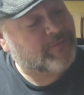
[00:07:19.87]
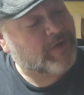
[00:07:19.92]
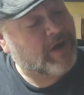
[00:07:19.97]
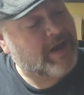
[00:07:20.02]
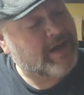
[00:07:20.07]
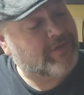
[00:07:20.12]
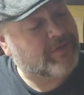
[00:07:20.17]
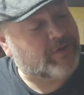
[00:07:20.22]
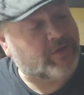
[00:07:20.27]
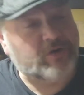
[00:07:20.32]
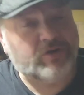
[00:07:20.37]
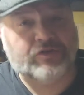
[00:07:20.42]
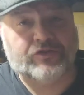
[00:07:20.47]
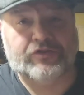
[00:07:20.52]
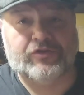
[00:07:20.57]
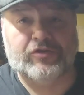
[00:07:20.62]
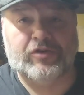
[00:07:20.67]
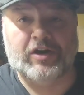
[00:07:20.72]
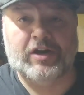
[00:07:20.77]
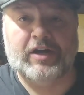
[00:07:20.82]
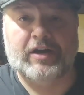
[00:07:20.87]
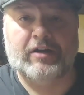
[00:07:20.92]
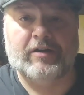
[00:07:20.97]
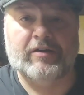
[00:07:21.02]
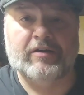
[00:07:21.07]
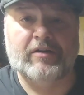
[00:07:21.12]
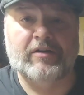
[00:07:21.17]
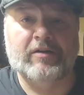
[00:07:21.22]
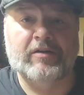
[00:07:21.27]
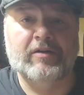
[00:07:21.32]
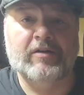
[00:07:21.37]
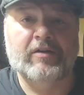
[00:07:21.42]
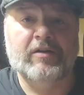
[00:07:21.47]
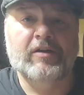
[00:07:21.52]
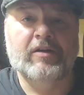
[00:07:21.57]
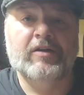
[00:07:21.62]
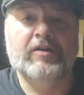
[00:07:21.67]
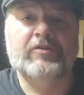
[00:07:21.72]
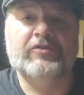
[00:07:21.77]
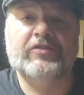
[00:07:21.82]
fret, 3rd string,
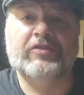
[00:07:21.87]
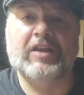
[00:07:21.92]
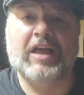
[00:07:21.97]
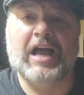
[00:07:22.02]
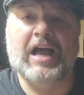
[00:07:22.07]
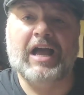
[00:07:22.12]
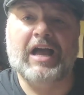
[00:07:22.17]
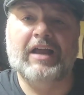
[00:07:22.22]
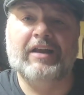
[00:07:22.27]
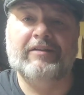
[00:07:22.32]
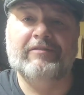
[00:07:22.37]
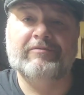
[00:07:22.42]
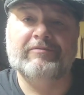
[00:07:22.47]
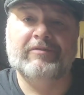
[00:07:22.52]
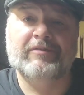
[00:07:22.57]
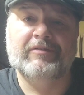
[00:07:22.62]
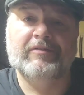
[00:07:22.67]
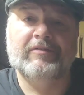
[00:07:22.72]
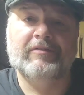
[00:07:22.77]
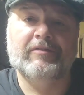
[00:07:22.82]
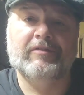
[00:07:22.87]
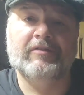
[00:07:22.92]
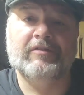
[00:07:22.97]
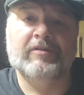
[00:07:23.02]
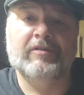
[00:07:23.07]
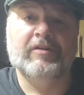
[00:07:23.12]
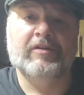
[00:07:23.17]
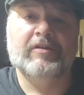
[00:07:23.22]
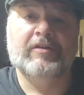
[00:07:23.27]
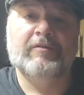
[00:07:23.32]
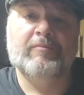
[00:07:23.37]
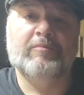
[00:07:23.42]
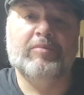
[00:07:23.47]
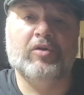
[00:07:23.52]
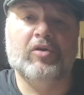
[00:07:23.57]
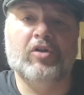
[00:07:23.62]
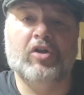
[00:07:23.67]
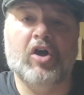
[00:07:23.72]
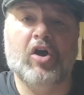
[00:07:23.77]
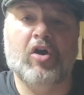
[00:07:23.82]
slide,
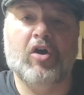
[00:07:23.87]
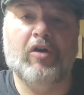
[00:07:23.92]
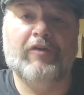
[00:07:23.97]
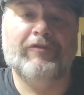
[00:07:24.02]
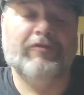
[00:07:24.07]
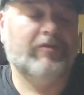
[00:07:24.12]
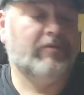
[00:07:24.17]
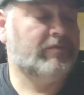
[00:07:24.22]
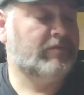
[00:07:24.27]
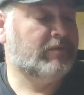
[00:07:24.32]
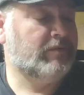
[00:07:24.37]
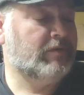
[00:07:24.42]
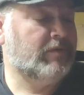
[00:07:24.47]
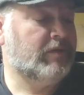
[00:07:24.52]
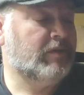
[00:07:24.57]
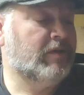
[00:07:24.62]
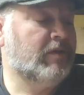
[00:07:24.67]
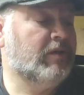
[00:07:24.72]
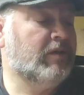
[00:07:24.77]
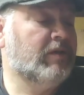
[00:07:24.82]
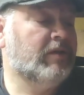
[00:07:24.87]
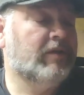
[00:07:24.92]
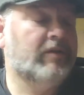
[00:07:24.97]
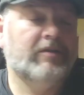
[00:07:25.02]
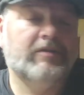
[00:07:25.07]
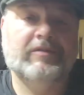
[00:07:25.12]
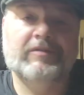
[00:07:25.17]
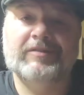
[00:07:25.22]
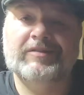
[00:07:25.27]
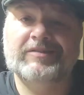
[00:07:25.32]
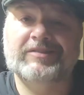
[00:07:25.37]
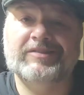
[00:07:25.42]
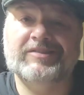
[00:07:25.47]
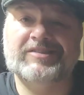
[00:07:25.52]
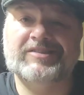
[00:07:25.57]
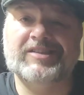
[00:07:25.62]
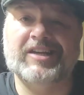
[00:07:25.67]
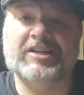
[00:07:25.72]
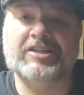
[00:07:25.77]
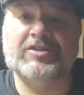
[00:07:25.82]
pull off,
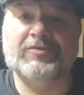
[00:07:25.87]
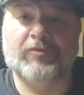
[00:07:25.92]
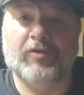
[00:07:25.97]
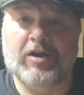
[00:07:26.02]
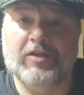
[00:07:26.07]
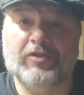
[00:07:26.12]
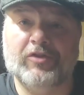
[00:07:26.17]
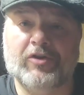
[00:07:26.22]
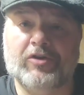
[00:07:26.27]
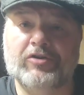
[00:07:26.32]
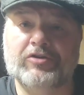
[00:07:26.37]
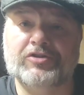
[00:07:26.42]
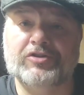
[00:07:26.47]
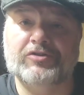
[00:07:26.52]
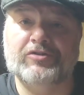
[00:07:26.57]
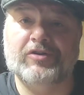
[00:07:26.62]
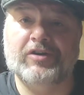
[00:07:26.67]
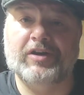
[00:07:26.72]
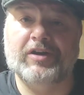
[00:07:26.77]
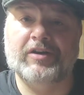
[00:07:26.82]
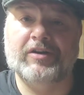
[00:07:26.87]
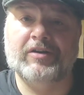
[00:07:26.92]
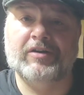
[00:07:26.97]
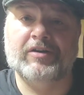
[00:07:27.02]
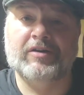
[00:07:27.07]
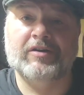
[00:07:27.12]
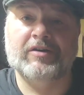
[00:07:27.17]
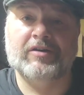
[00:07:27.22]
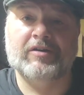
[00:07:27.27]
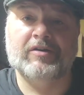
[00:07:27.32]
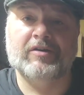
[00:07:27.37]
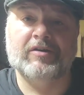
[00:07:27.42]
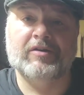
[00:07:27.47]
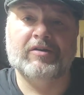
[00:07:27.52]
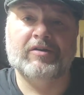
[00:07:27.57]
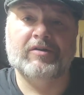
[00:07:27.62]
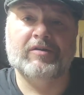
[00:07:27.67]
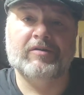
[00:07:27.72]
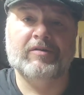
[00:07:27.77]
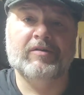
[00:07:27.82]
6th fret, 3rd string,
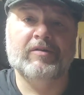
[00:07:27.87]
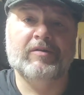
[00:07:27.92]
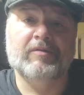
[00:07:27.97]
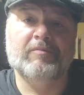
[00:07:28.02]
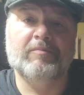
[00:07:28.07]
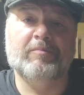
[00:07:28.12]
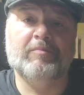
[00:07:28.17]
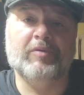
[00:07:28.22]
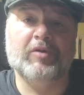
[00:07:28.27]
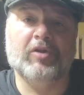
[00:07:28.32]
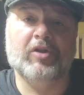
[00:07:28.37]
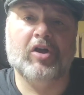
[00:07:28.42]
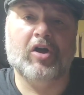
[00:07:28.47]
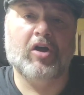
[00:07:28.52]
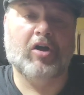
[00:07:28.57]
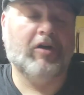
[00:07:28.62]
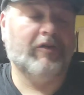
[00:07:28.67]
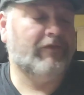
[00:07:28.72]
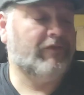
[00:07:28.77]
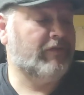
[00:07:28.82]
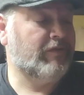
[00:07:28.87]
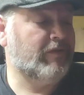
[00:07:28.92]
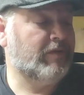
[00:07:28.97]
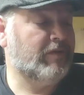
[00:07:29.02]
pull off,